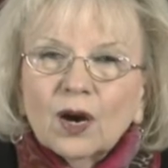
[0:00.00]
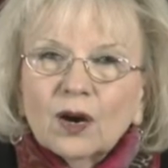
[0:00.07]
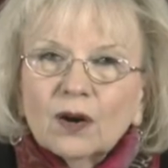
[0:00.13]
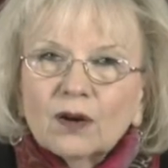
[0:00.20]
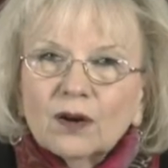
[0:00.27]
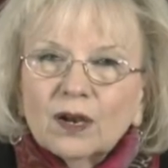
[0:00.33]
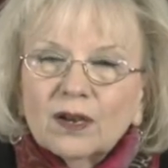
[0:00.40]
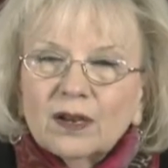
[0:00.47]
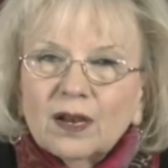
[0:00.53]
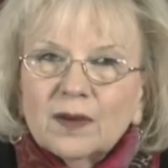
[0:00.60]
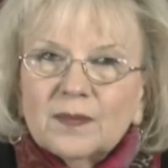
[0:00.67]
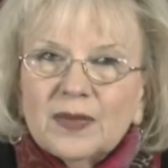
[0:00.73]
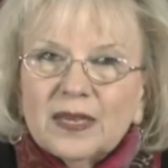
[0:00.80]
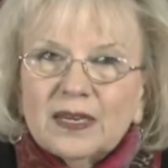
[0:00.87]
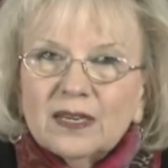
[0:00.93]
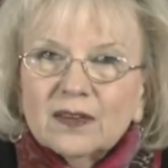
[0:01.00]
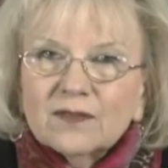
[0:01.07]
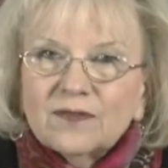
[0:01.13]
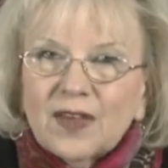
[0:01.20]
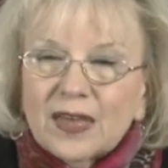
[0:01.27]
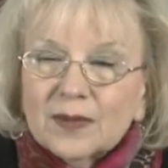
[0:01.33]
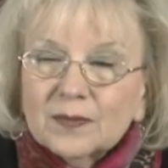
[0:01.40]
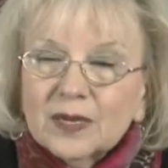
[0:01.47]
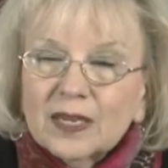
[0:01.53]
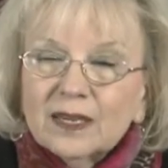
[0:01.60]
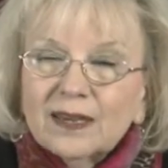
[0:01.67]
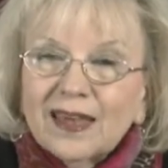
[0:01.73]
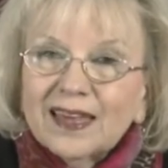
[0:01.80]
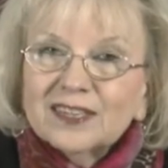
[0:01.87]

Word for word: her immediate family.